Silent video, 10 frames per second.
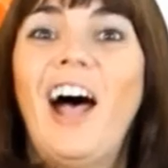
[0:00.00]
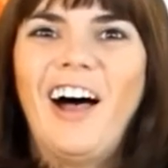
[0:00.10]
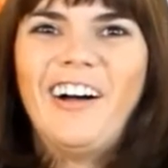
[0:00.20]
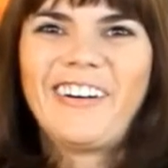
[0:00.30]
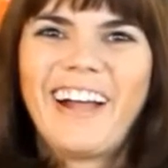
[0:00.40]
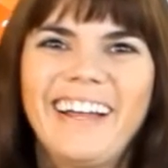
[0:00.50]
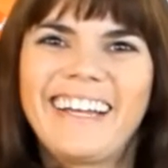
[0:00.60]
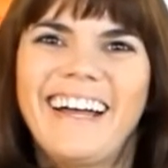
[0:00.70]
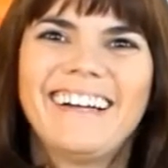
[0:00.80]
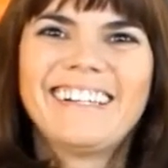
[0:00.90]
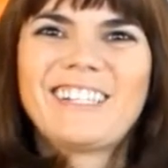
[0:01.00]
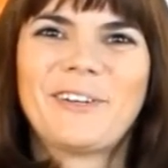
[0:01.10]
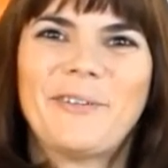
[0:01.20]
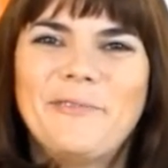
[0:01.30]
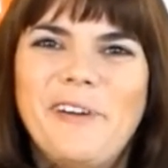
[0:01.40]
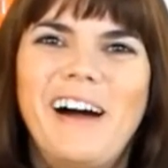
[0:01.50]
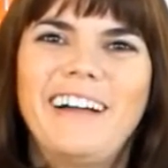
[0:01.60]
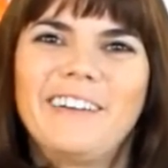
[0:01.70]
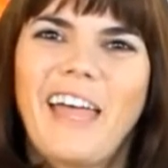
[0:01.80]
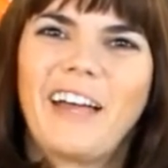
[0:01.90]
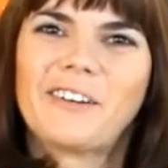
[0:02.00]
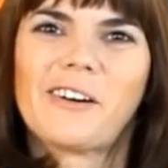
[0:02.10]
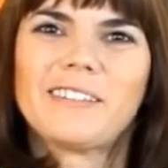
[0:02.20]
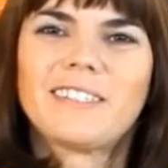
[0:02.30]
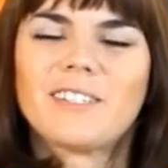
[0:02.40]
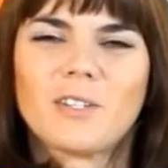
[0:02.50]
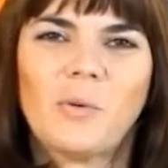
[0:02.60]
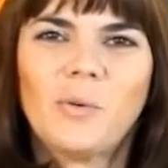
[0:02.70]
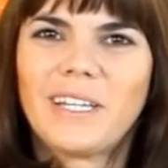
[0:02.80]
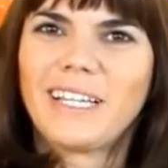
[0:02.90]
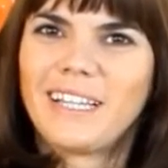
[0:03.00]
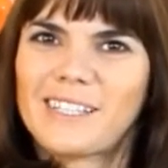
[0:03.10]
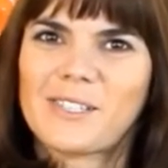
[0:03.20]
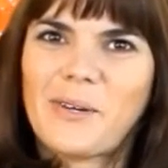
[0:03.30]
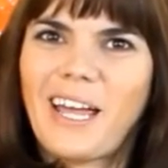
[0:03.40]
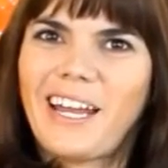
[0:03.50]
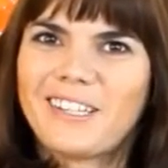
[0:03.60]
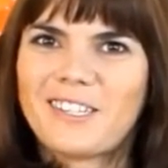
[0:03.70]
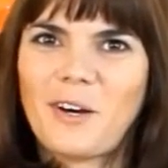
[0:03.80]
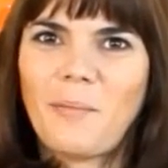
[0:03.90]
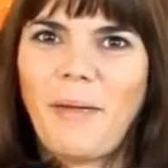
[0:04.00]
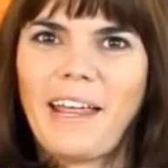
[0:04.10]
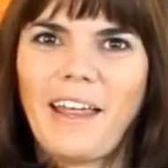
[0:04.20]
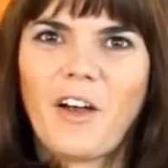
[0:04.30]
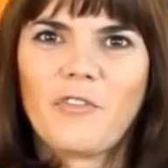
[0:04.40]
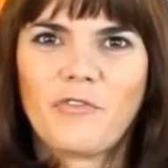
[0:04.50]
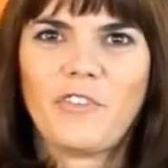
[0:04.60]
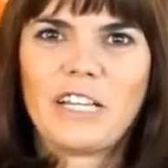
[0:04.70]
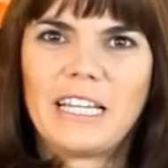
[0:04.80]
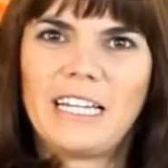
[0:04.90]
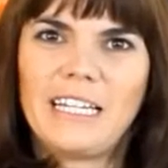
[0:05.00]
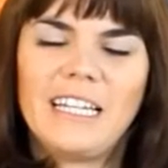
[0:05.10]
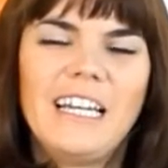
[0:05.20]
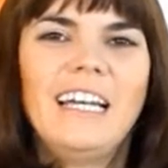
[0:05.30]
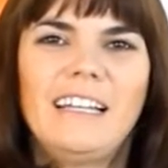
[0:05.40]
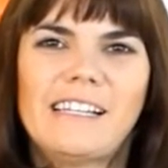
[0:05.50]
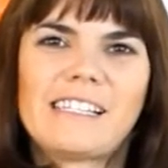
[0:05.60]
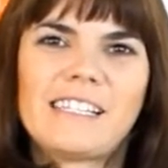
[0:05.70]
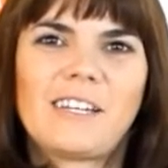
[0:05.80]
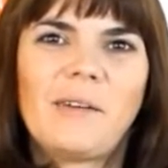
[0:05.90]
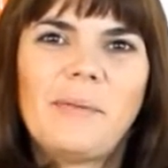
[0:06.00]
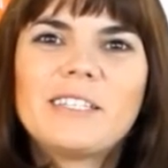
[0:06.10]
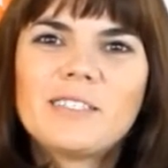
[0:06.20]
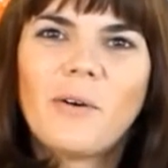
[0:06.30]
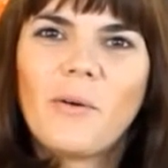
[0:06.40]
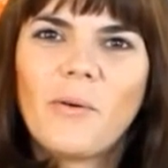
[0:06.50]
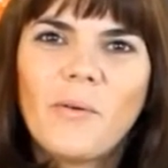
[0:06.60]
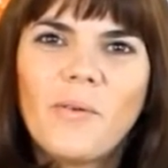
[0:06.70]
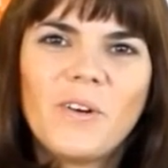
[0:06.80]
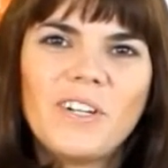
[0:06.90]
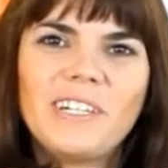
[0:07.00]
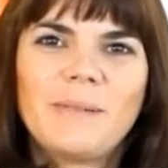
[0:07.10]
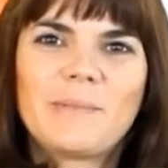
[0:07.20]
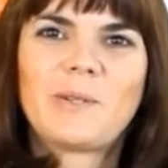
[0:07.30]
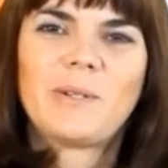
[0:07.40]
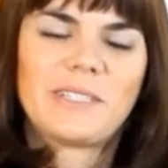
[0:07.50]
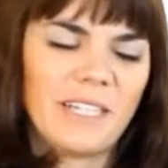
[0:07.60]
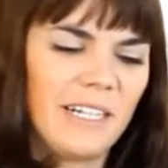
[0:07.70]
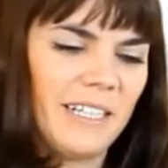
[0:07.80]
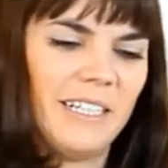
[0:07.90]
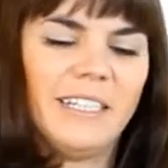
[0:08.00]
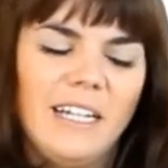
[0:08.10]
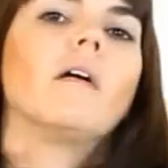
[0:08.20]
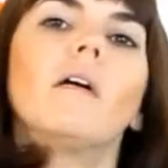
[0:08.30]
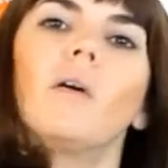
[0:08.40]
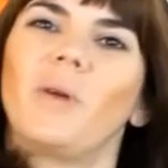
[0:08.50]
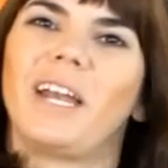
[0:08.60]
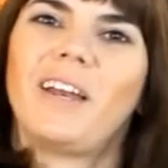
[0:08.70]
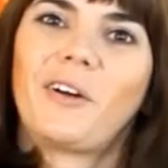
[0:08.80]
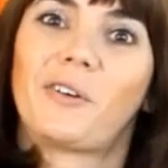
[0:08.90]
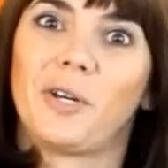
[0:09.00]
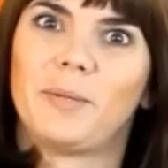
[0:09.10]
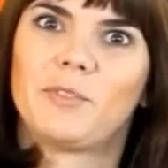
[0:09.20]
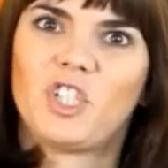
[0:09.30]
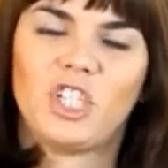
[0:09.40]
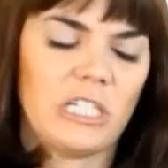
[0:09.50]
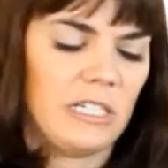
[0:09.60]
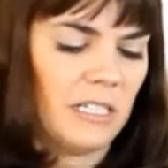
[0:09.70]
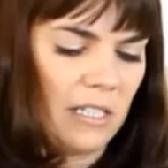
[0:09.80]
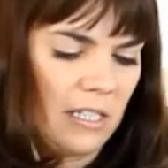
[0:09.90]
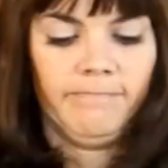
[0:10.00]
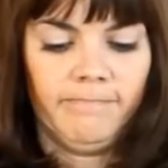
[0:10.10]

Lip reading: All right guys, so while that crust is cooling, let's go ahead and start making our filling. This is gonna be so good, I'm so excited. We need our cream cheese,